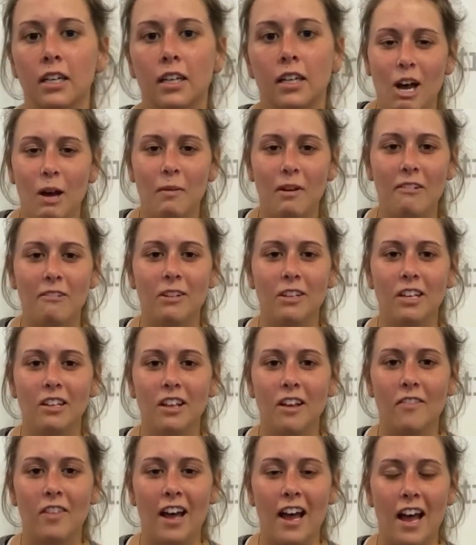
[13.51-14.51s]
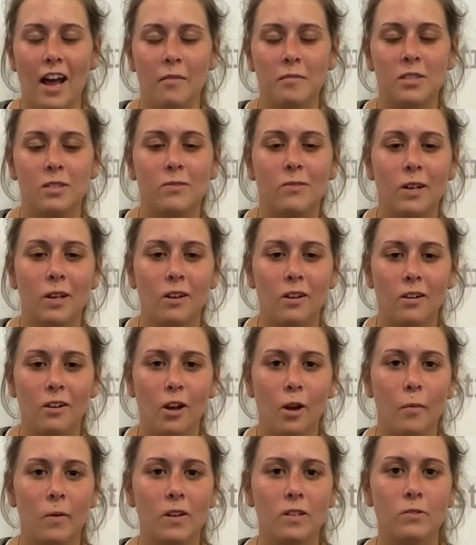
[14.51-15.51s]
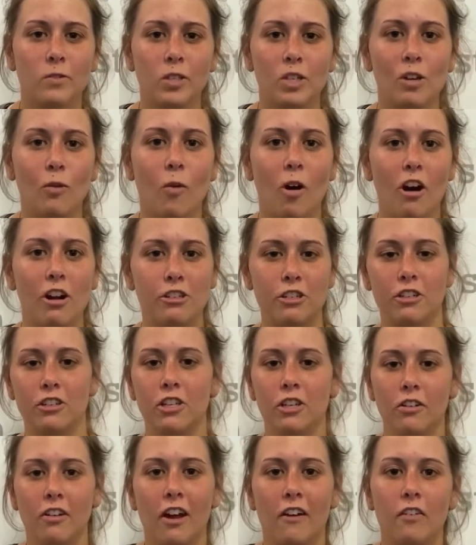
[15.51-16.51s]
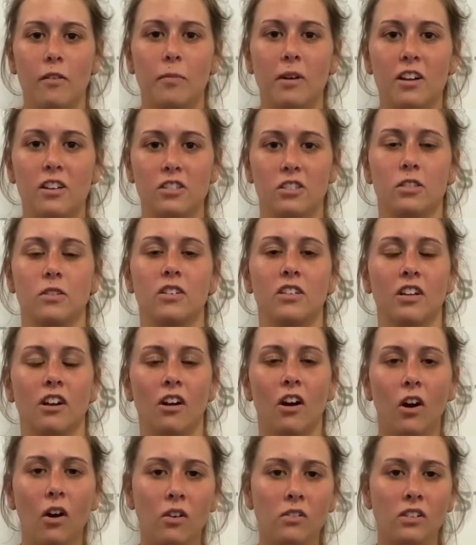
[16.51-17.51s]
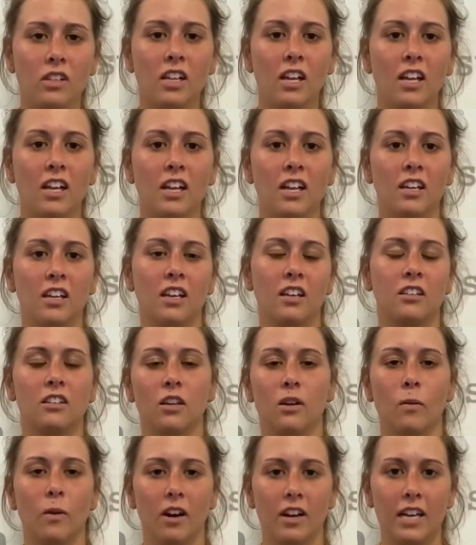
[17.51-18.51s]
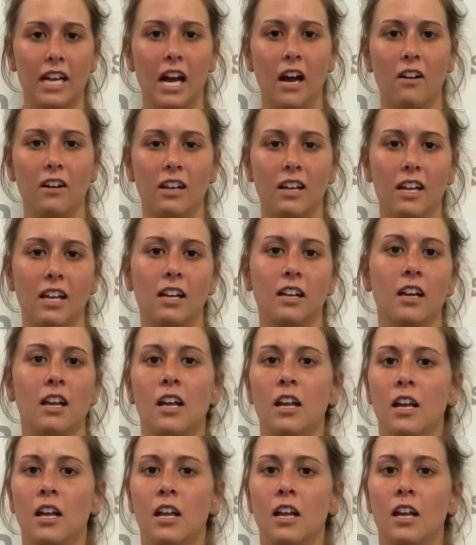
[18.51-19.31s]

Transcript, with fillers: Um, I really love the atmosphere. Nobody's really watching you. Everybody's doing their own thing, getting their workout in.